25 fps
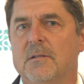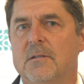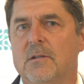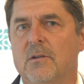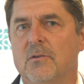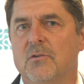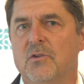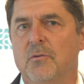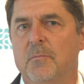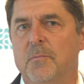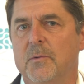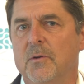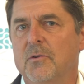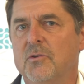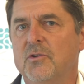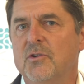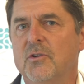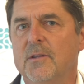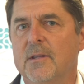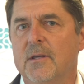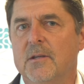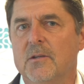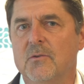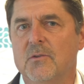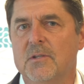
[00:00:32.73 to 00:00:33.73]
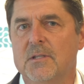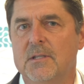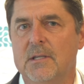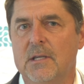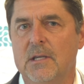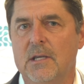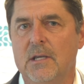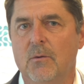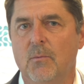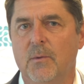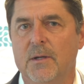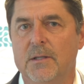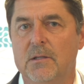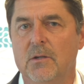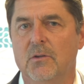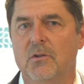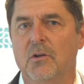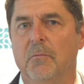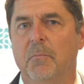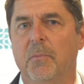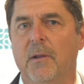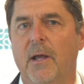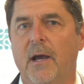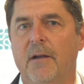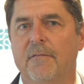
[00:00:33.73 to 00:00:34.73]
distribution that you see with
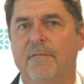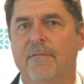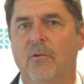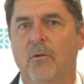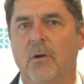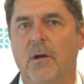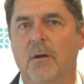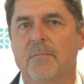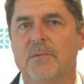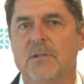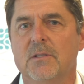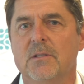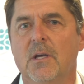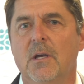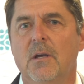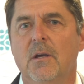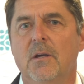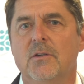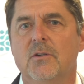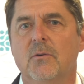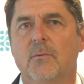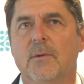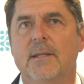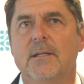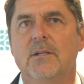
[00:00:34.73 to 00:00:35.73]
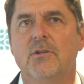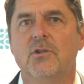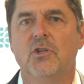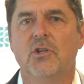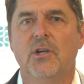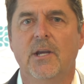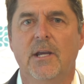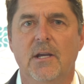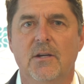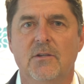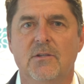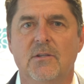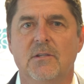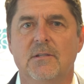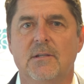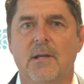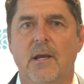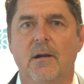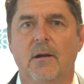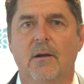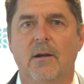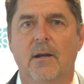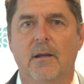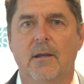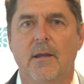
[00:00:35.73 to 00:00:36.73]
digital platforms to really change the
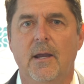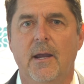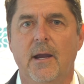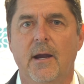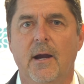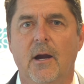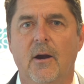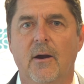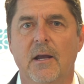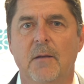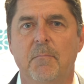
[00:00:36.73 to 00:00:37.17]
standard of care,